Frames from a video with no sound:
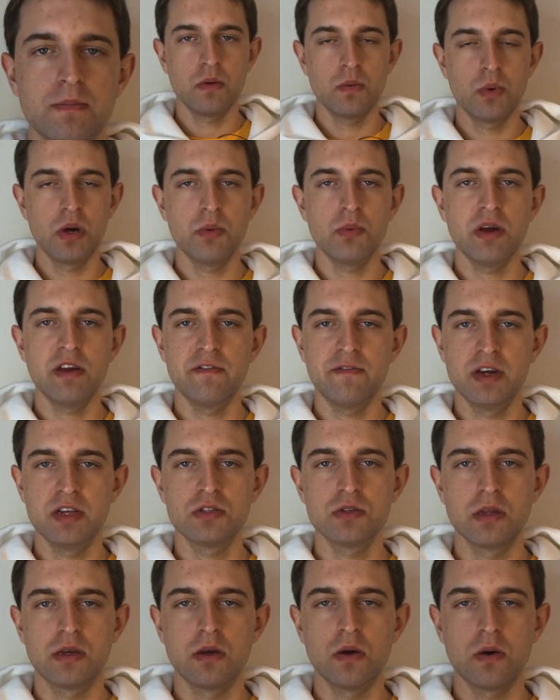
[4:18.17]
When we
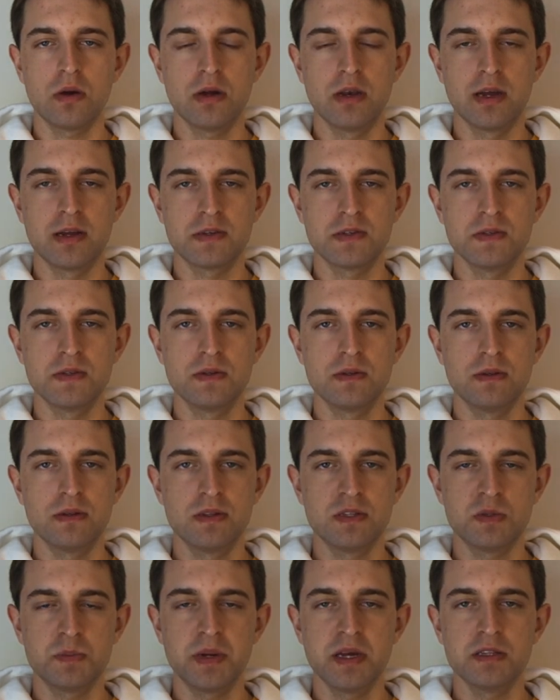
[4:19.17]
eventually got connected,
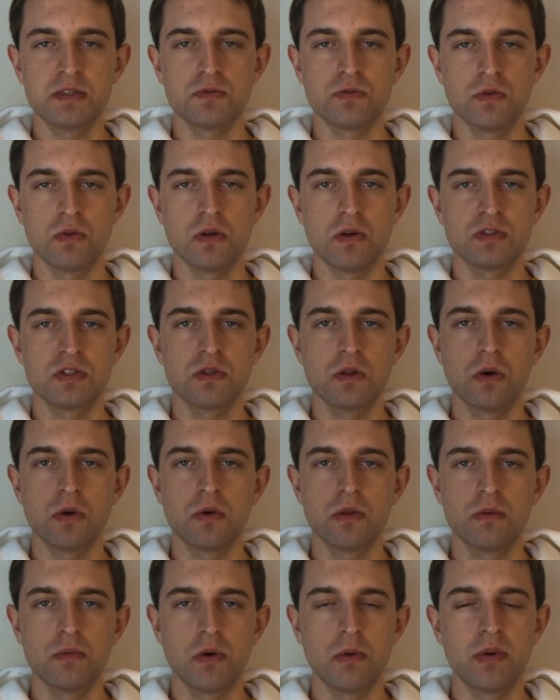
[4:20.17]
the speeds were a lot
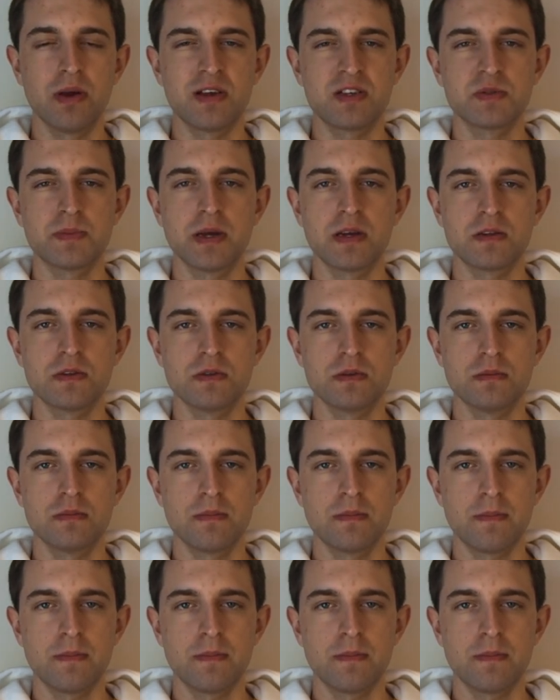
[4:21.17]
slower than what we expected.